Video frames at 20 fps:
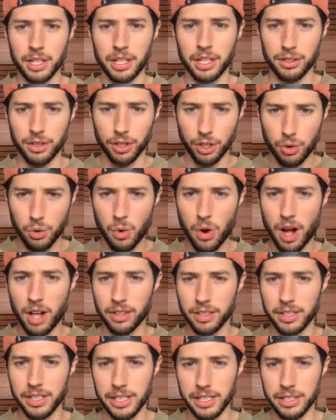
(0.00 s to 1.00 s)
the
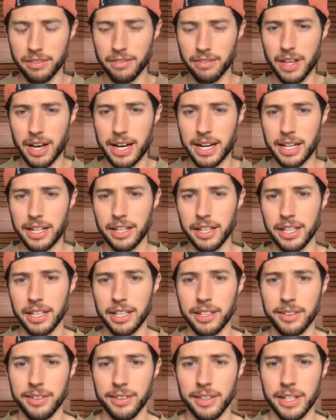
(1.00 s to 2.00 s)
quality of that,
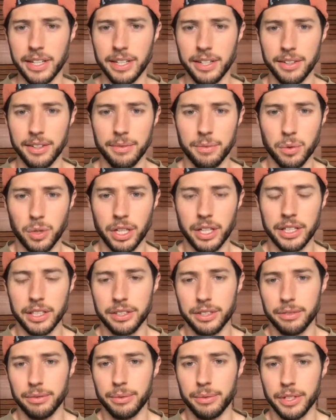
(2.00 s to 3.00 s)
and wanting
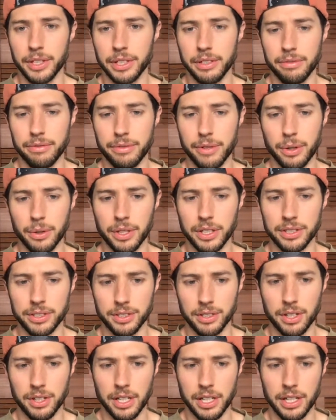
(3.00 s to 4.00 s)
to really focus
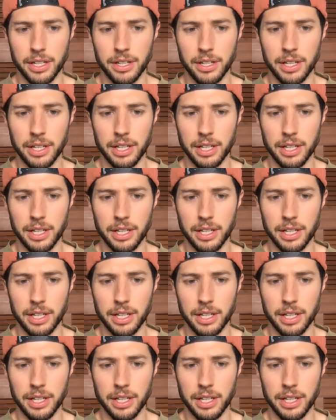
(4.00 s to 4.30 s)
on